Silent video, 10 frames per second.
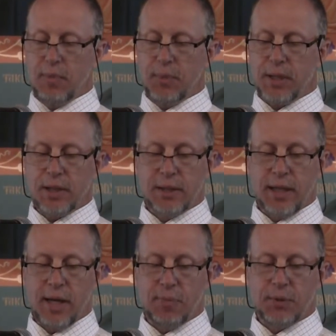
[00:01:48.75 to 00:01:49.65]
because
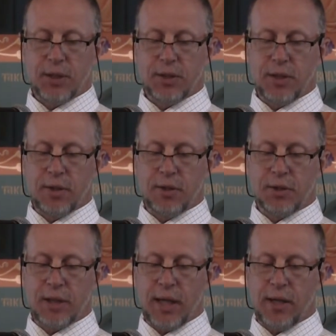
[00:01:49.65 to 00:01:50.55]
it helps us to
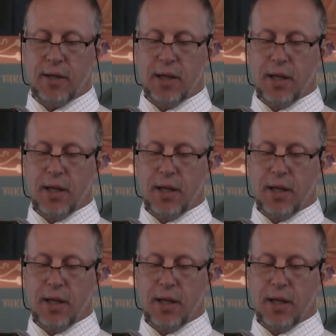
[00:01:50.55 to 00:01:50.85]
understand